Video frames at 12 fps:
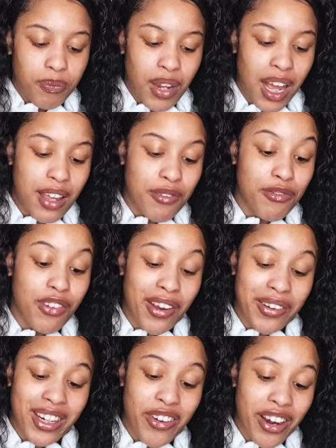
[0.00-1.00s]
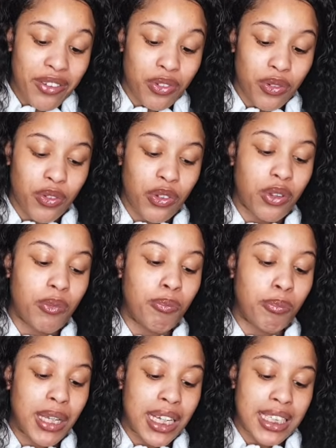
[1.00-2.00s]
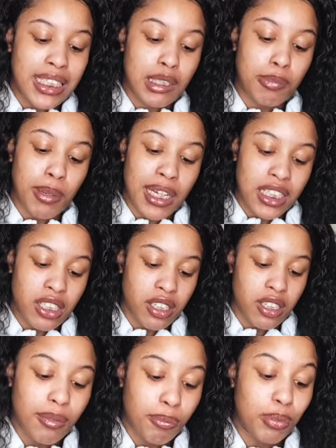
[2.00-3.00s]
I am very grateful for the big, spacious,